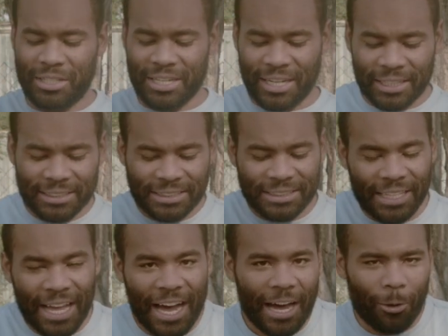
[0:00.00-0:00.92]
does
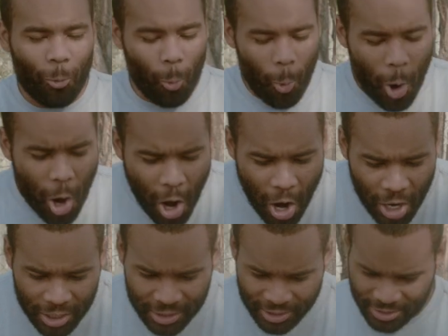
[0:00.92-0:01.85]
not
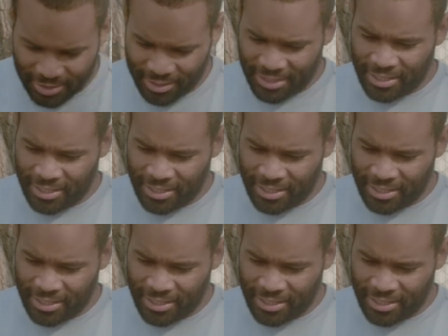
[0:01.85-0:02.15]
walk